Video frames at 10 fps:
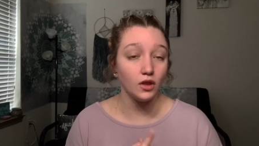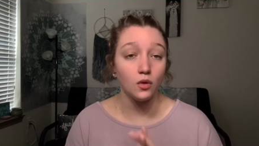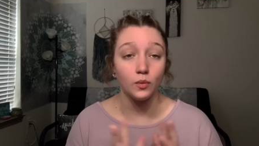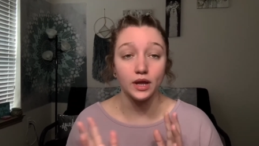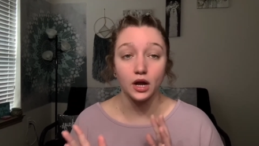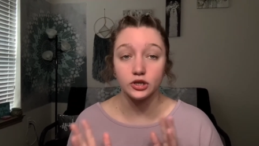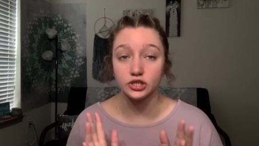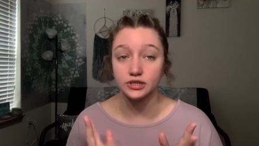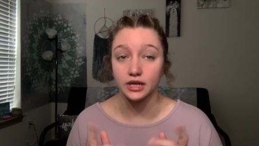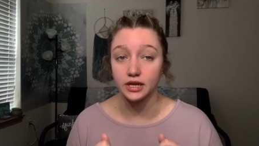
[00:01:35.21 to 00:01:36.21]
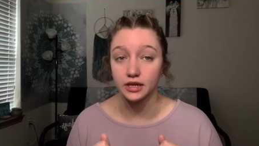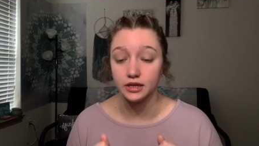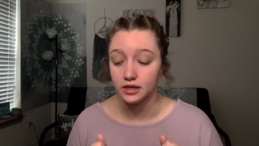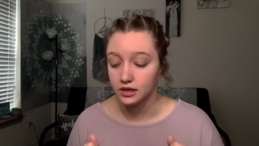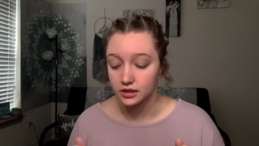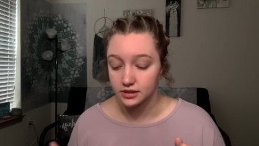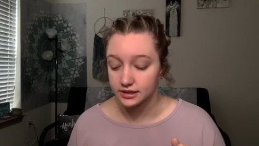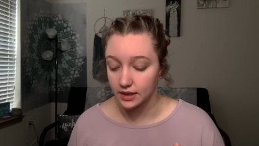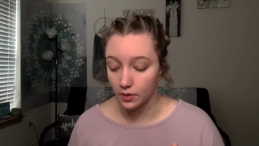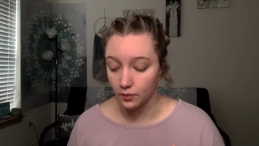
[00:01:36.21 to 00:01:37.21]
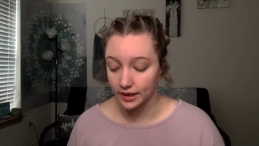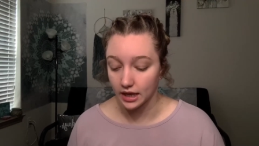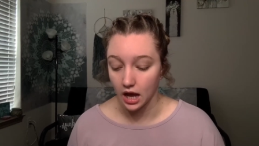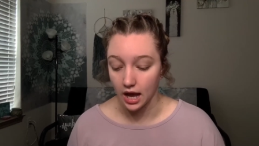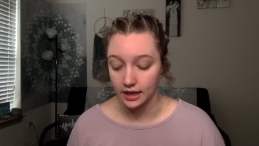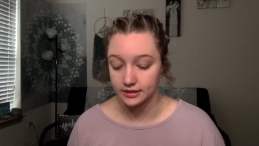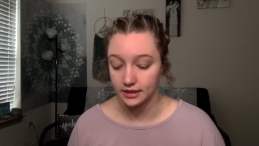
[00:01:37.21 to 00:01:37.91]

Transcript: we are just gonna see what we got.